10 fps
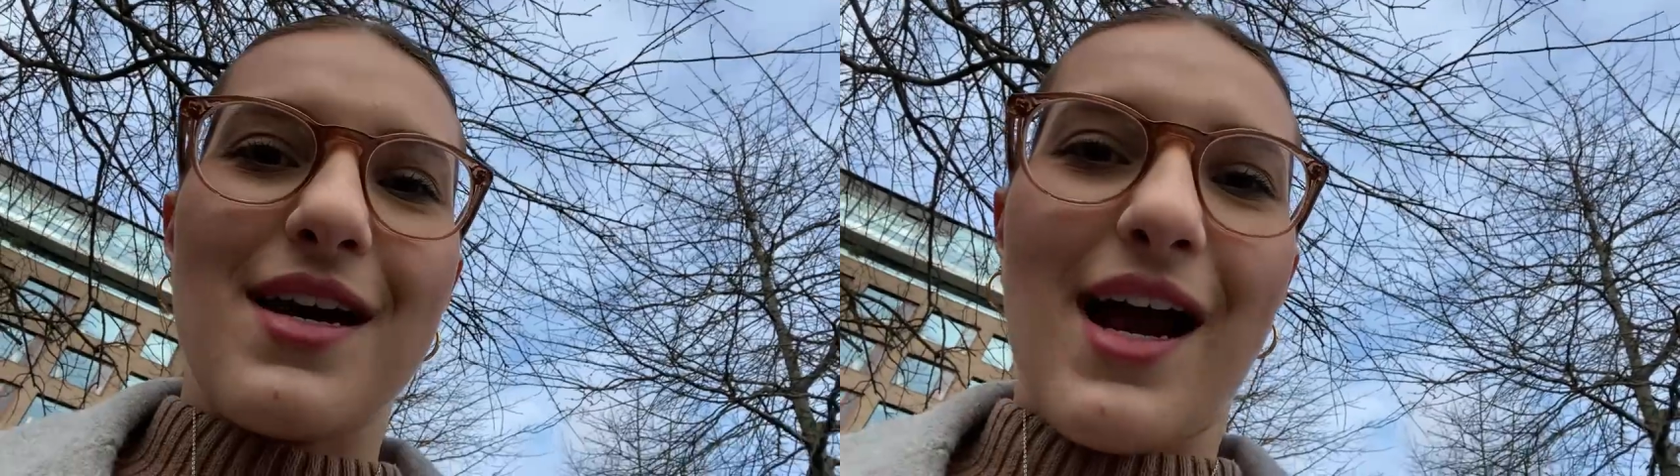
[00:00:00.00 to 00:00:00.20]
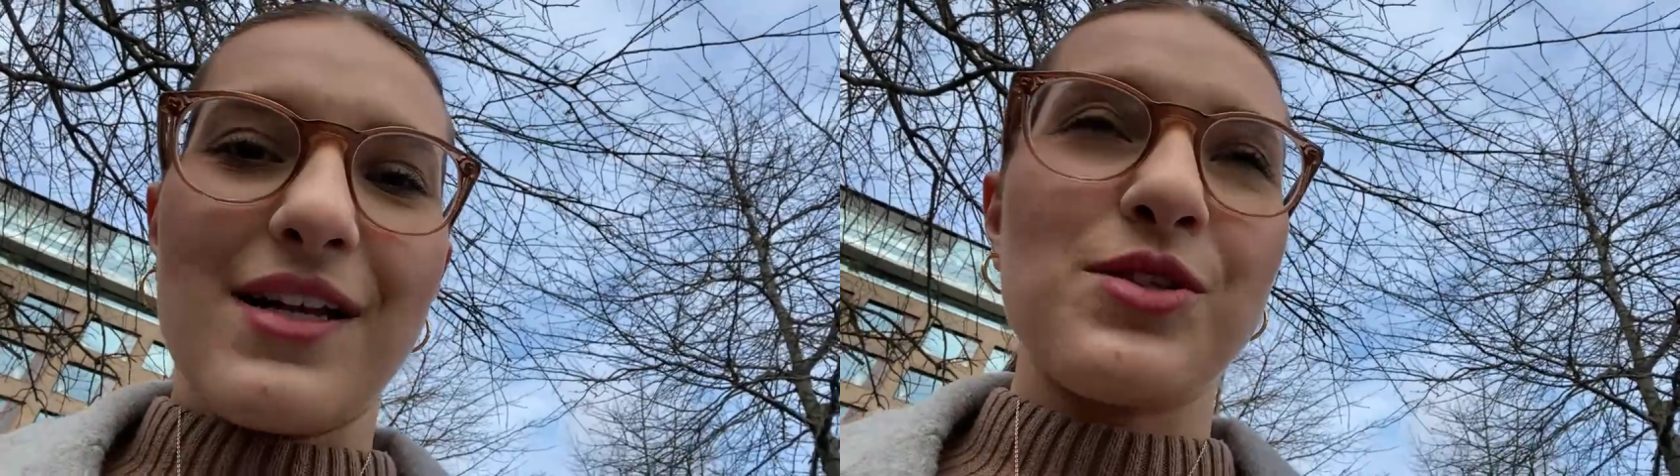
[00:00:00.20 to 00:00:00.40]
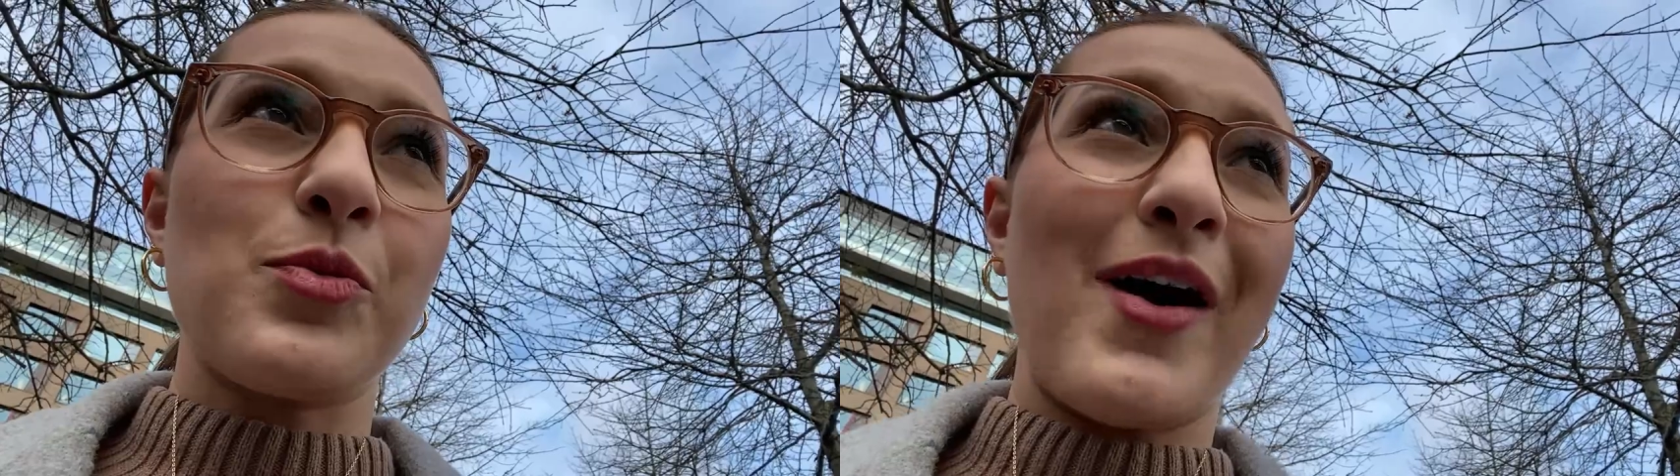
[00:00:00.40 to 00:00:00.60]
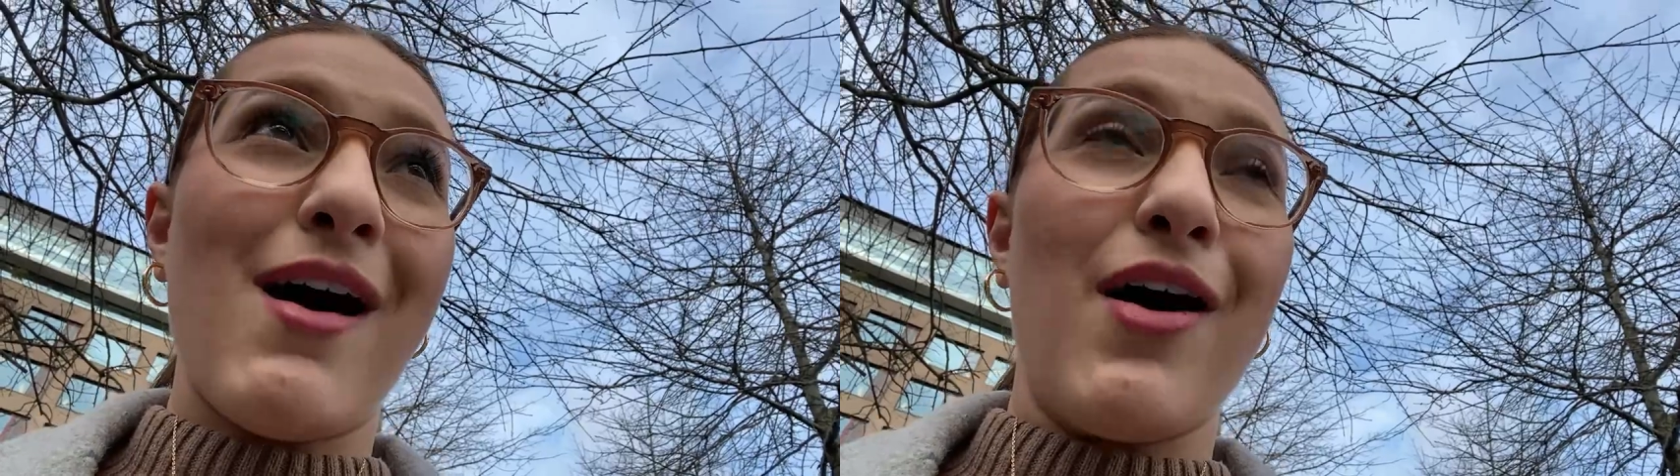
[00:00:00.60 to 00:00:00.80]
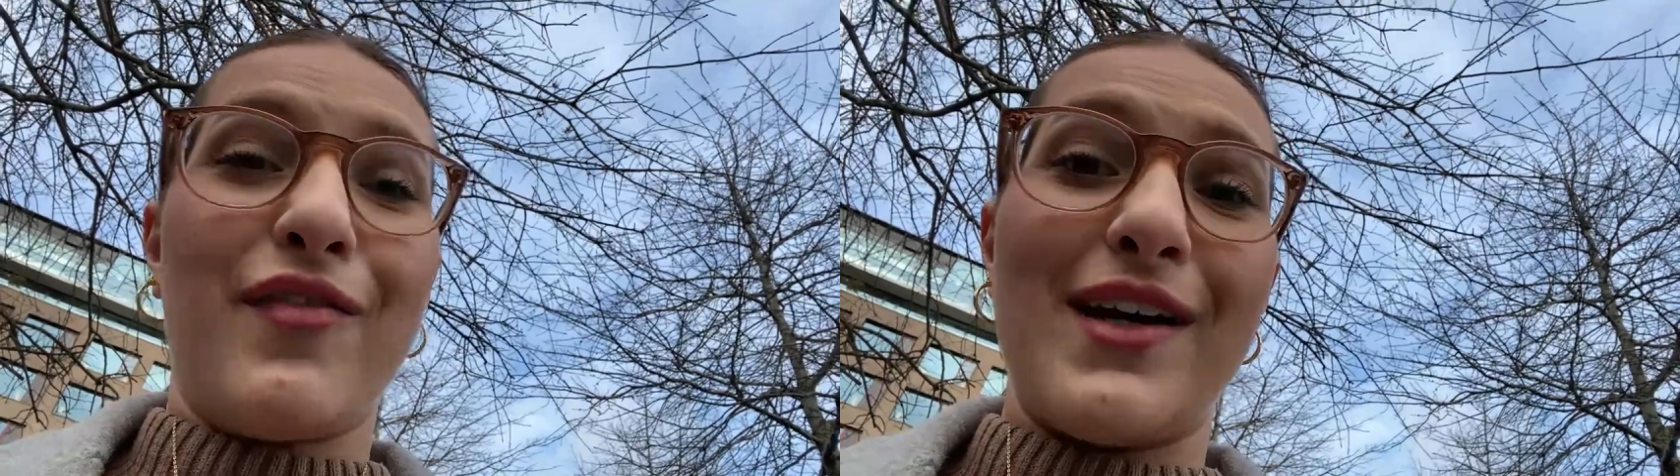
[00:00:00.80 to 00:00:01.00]
And we're
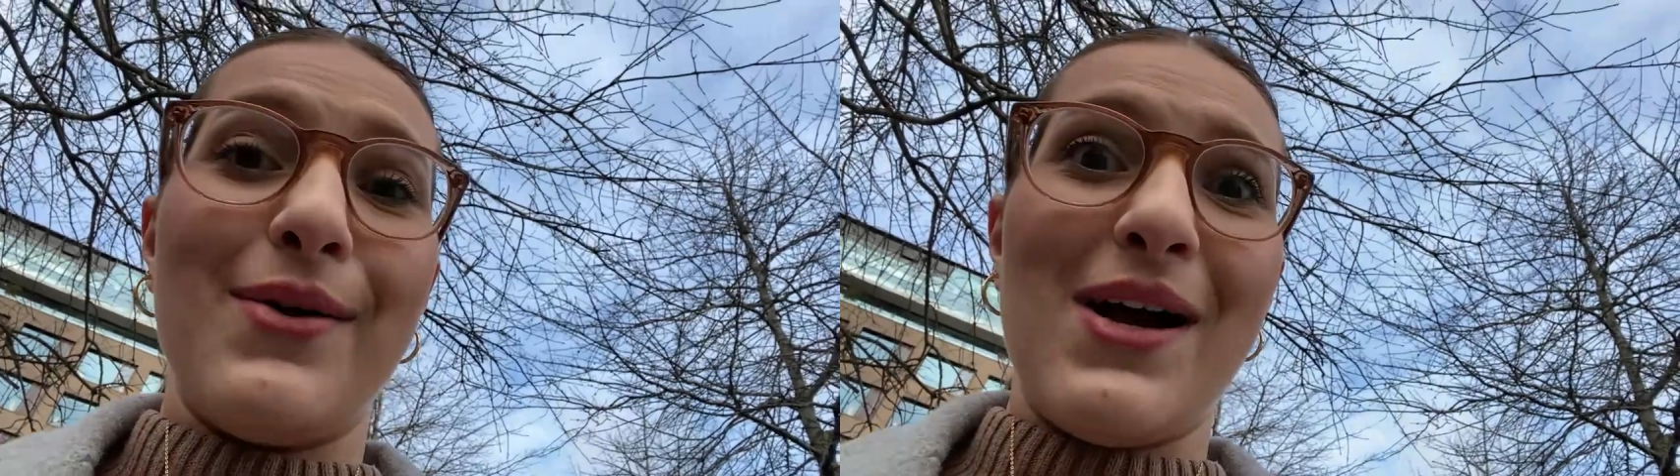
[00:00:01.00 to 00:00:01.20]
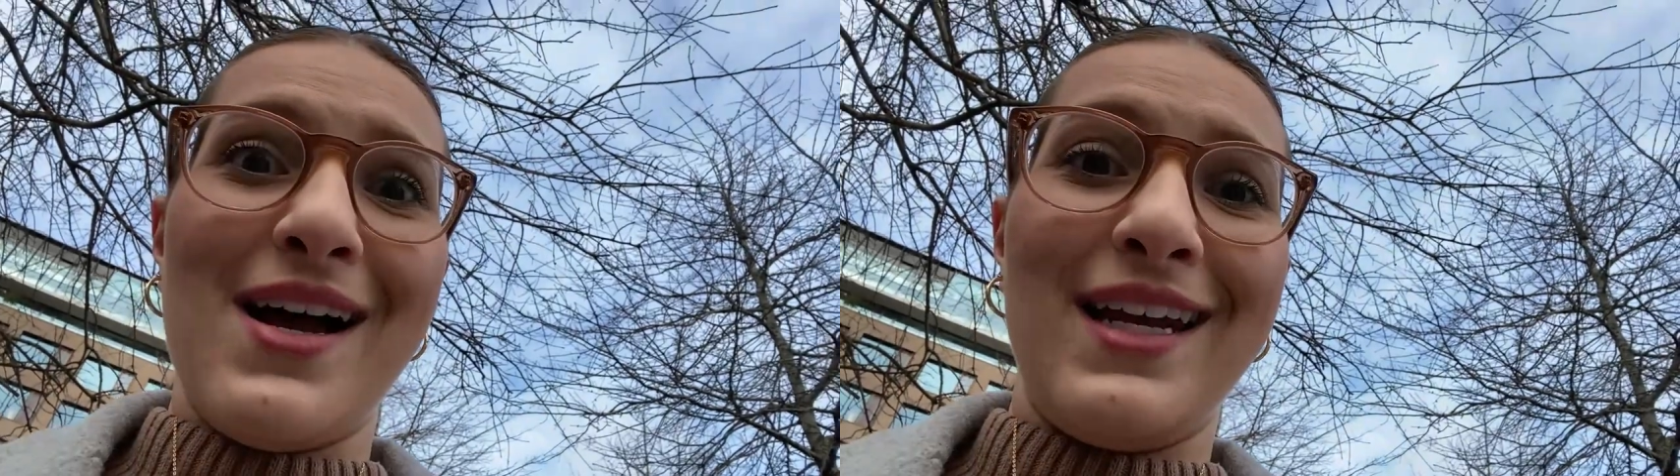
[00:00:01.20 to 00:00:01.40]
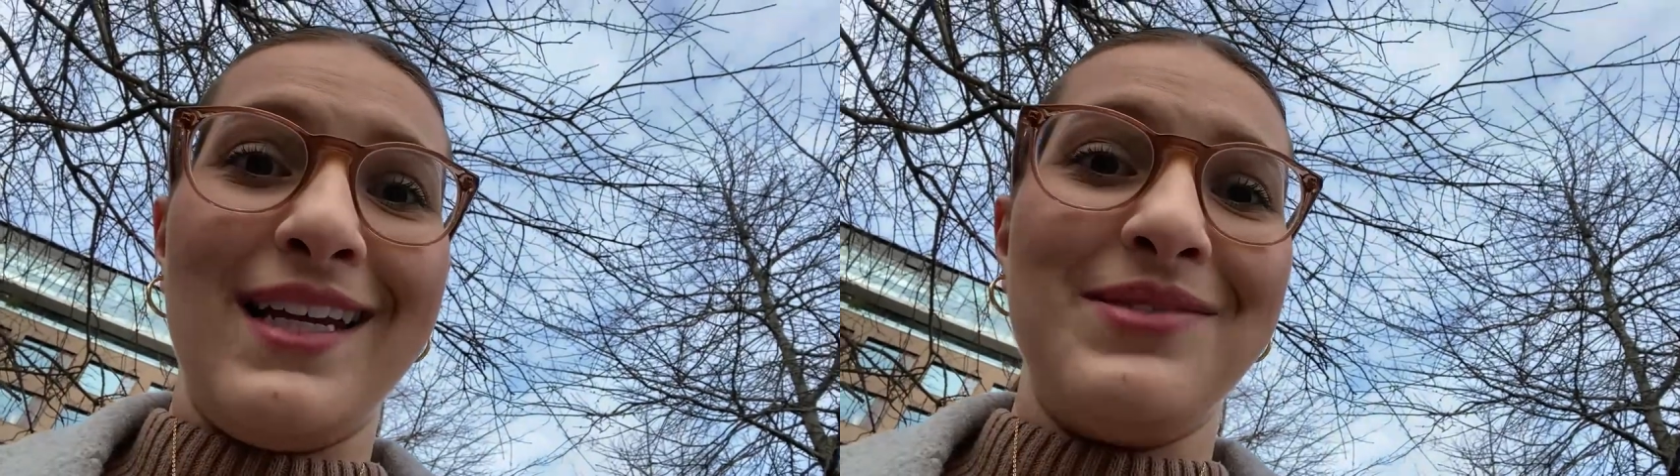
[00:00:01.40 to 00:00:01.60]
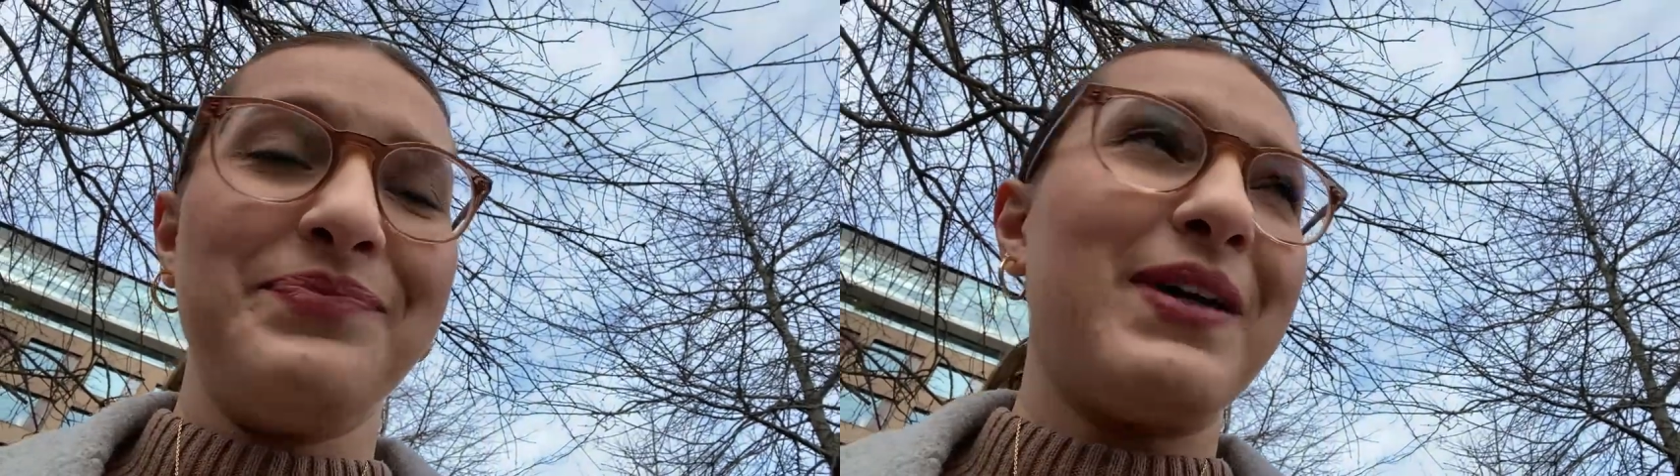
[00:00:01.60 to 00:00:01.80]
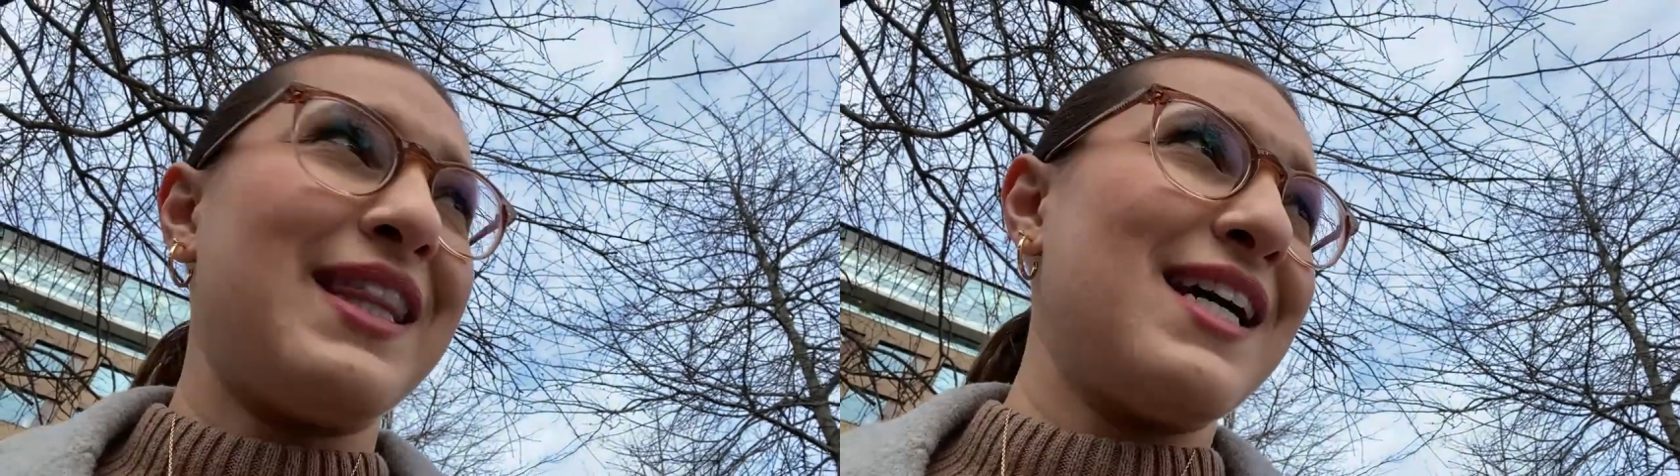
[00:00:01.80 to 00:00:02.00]
half an hour early
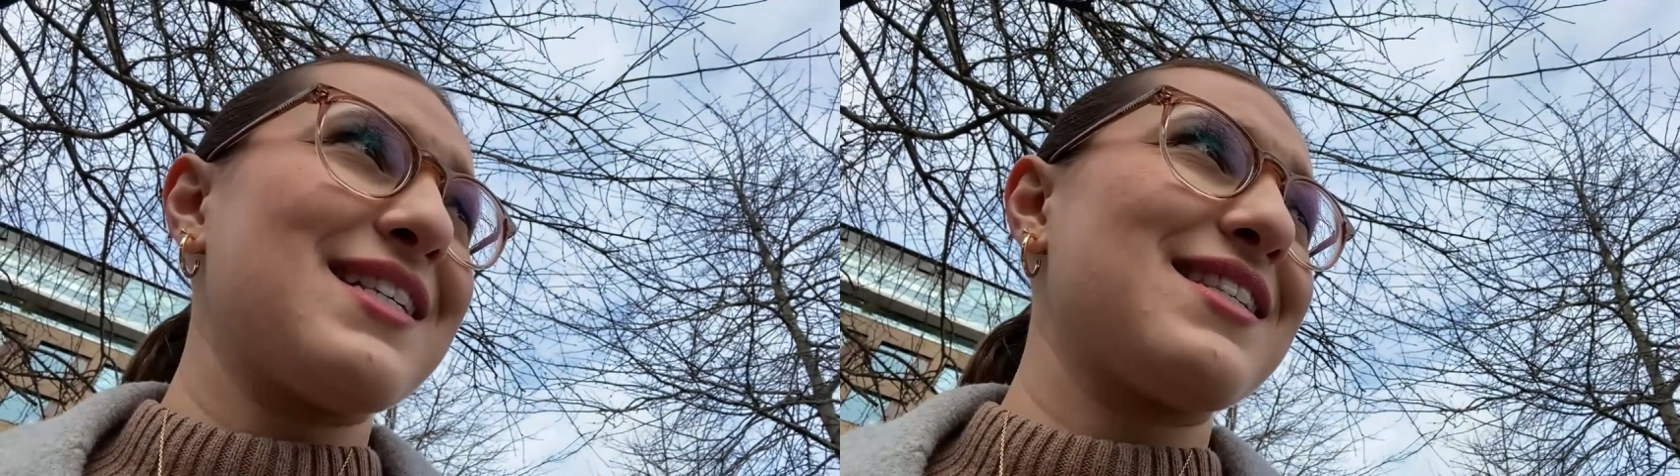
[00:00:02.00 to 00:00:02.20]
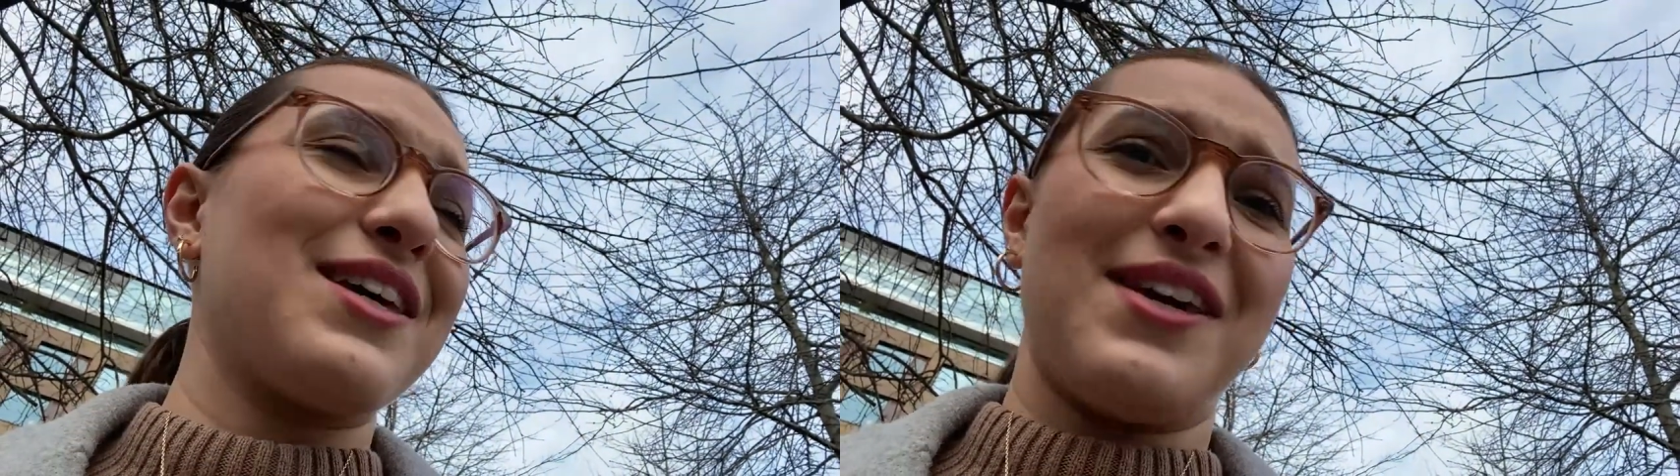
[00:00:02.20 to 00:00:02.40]
and that's the